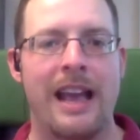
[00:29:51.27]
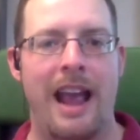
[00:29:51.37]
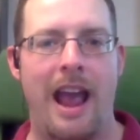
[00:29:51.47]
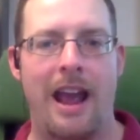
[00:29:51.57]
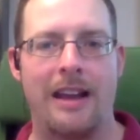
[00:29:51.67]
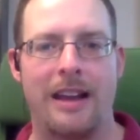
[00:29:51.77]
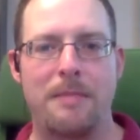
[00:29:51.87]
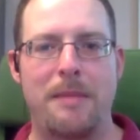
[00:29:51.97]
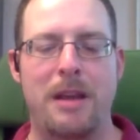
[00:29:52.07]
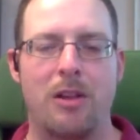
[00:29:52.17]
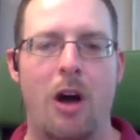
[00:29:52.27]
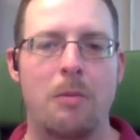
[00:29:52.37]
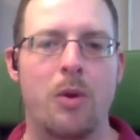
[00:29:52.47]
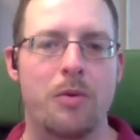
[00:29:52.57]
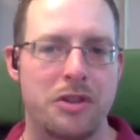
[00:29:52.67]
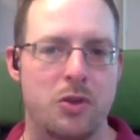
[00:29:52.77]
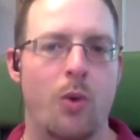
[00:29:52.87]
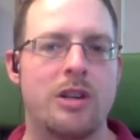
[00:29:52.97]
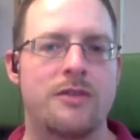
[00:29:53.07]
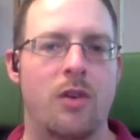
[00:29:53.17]
and it made me a lot more
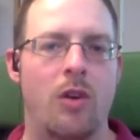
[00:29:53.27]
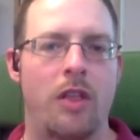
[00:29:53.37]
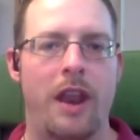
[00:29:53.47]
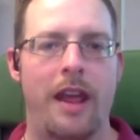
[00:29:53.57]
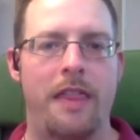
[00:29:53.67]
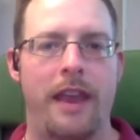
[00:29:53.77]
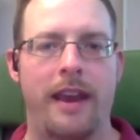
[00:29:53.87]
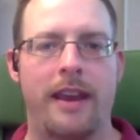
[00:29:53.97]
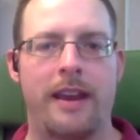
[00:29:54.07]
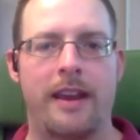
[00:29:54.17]
resourceful than I think